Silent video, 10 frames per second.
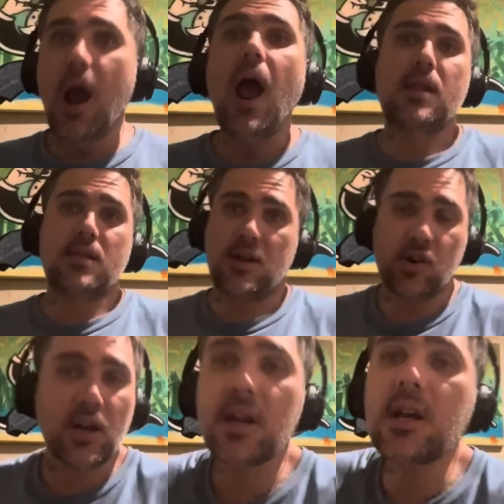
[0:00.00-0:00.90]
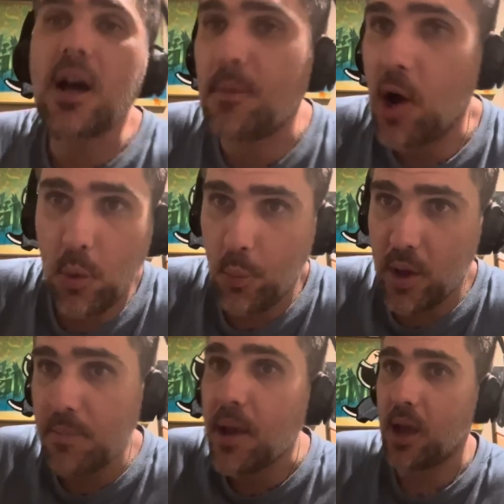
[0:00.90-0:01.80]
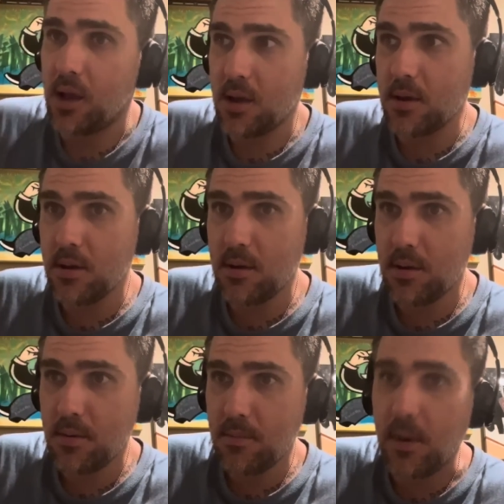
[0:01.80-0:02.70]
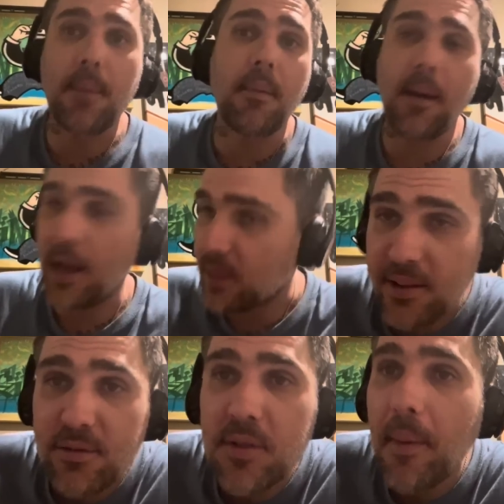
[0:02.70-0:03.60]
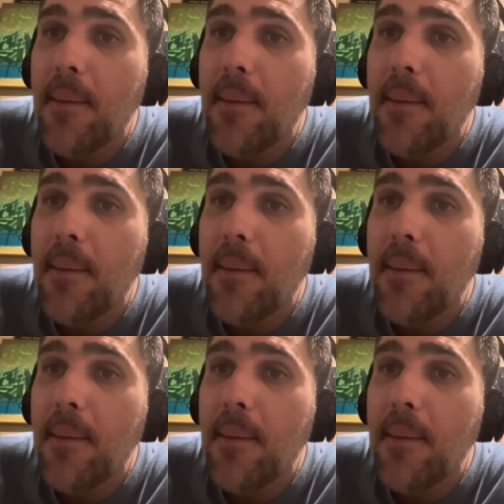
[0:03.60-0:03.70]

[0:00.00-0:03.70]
And then you're going to come home with me. And I live with my